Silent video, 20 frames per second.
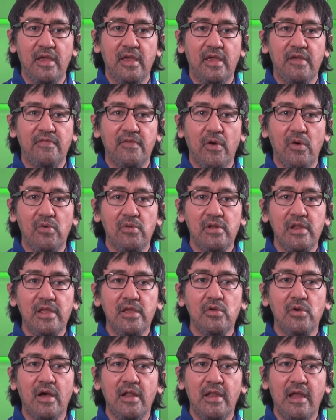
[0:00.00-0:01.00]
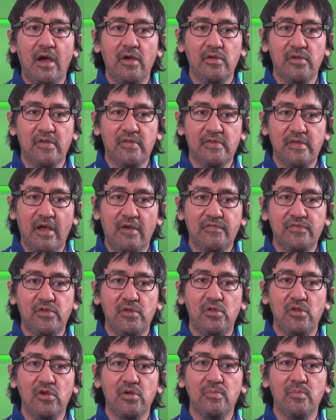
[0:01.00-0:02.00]
if only you allow yourself
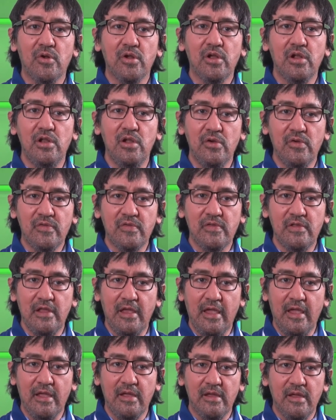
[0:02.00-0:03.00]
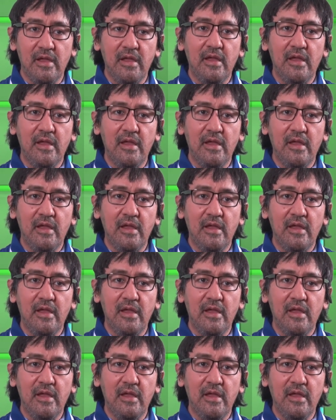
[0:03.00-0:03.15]
to look more closely.